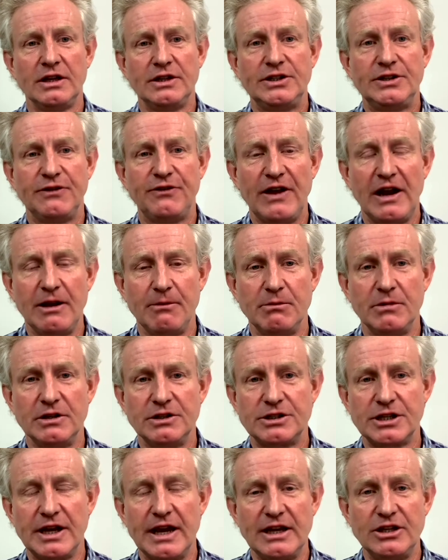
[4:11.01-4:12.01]

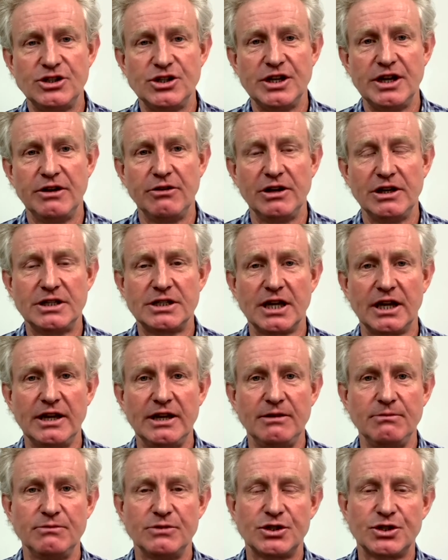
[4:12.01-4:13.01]
development and engineering
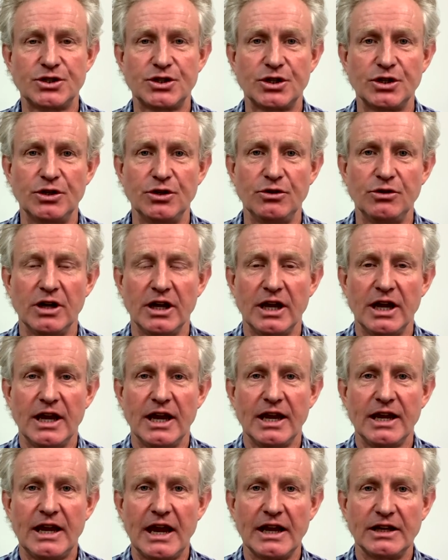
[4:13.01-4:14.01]
teams to
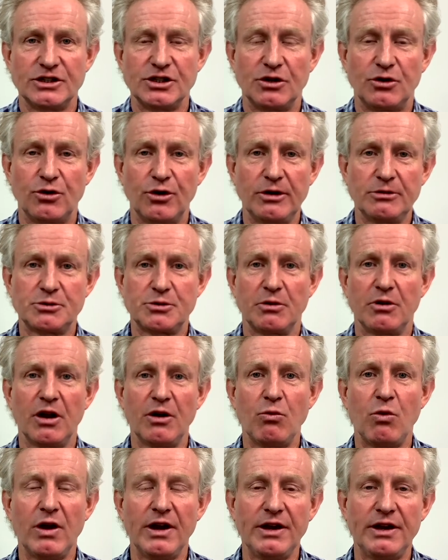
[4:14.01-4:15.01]
get to grips with. I
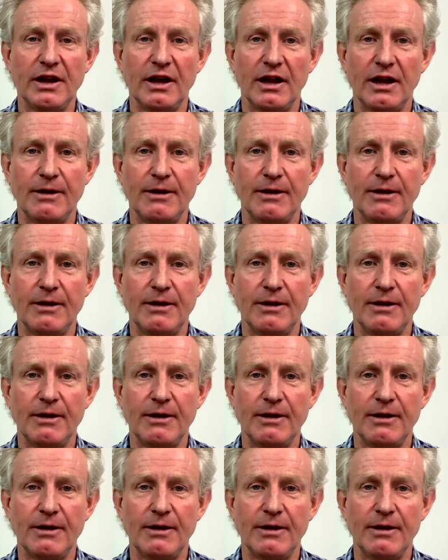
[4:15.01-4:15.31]
wonder,